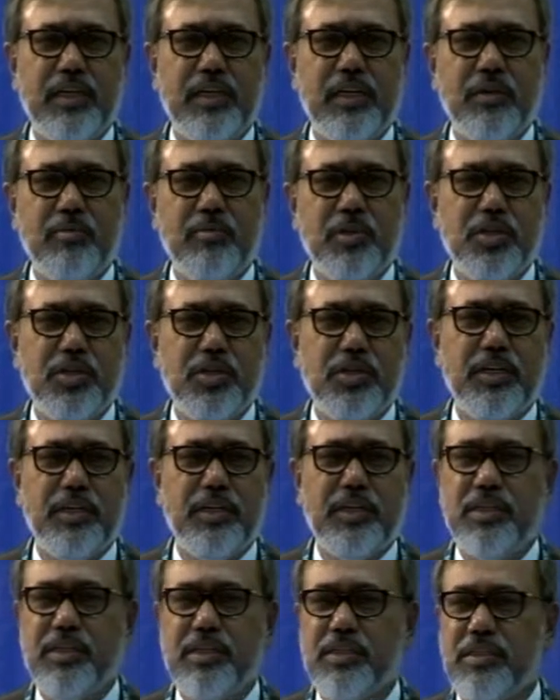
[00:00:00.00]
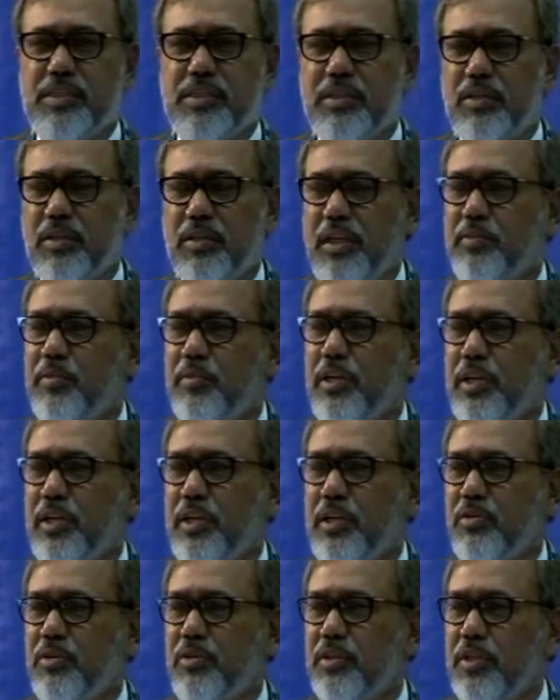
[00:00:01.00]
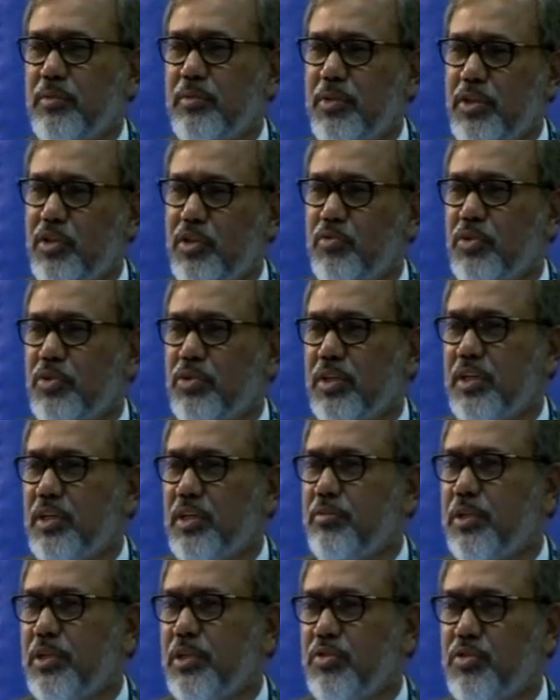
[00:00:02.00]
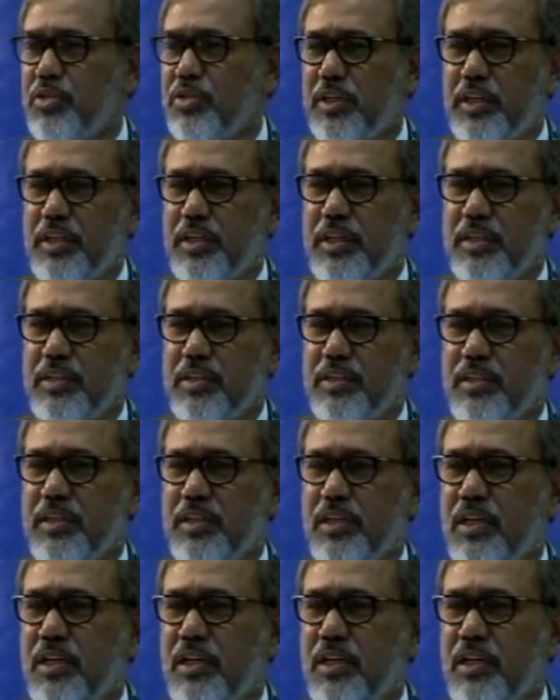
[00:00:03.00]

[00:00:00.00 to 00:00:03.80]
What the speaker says: Every study can be linked with every individual living in those areas.